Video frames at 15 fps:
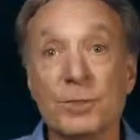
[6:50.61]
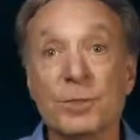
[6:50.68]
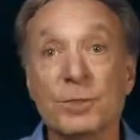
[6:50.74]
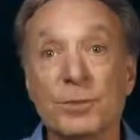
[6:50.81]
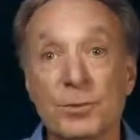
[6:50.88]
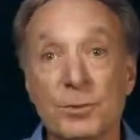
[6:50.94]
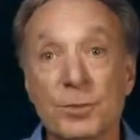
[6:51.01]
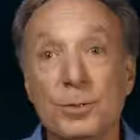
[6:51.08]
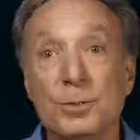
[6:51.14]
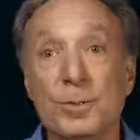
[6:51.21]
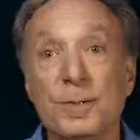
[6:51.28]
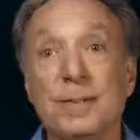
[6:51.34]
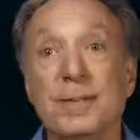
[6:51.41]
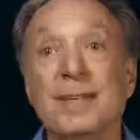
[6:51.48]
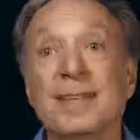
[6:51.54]

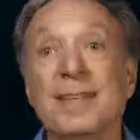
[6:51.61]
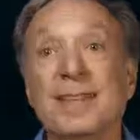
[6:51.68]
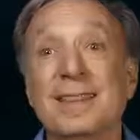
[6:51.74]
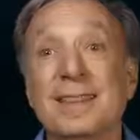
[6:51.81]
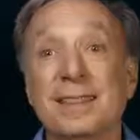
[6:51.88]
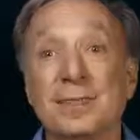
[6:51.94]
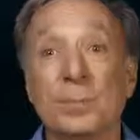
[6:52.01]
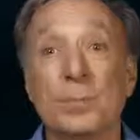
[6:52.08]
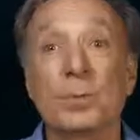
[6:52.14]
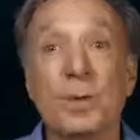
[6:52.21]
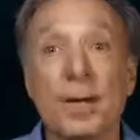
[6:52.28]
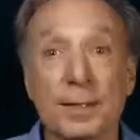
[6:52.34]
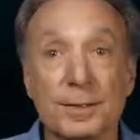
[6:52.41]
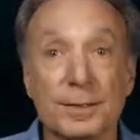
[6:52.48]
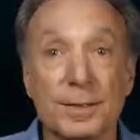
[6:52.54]
consumed in this
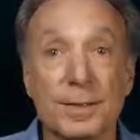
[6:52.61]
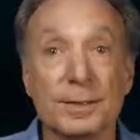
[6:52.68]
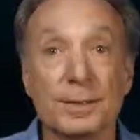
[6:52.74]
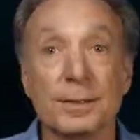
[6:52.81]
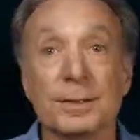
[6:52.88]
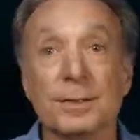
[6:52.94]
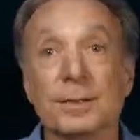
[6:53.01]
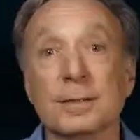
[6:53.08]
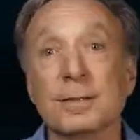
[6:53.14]
process.